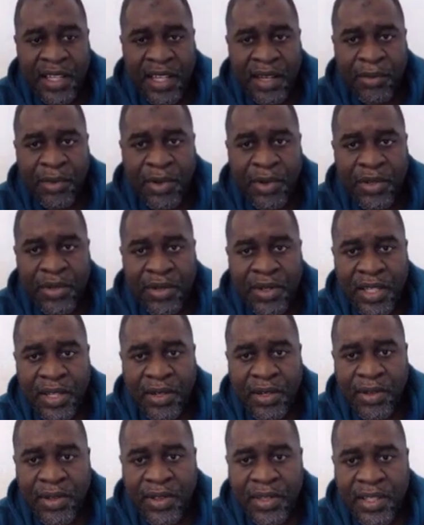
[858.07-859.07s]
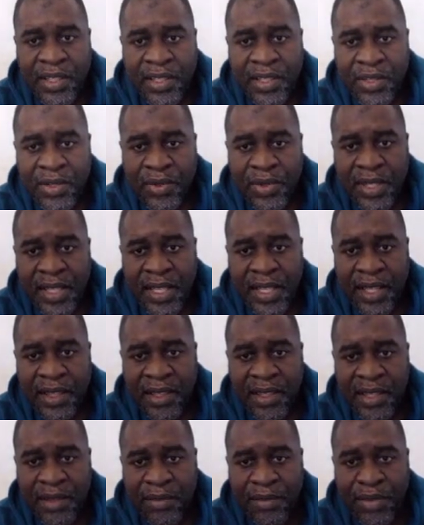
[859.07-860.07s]
I'm going to click on this. You see that
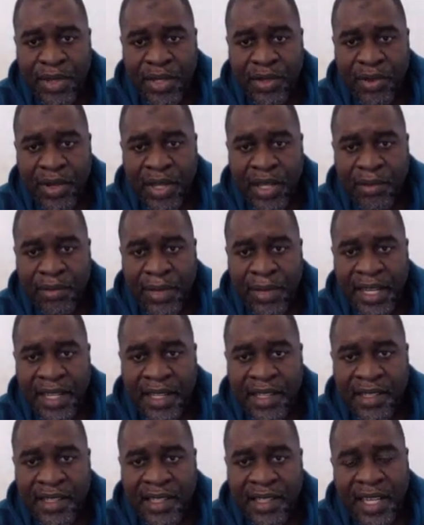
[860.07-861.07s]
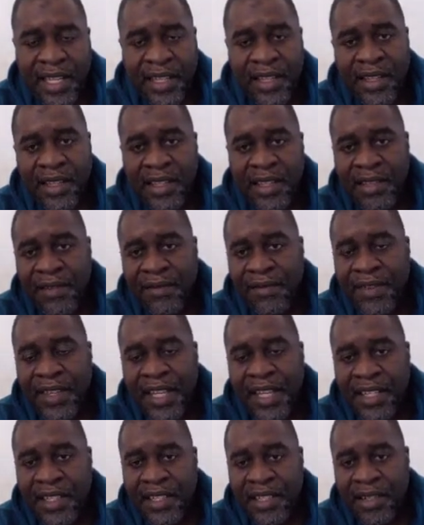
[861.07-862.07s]
there's a Bitcoin balance and then there's a
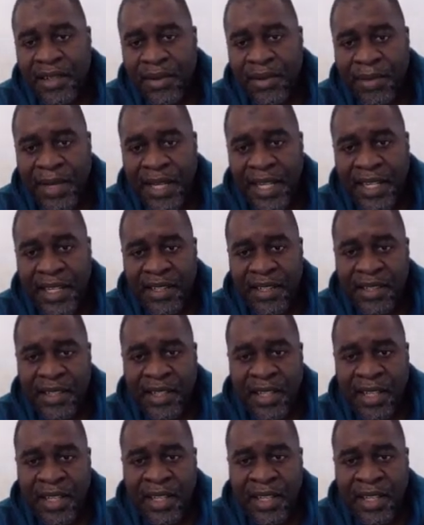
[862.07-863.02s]
fiat balance.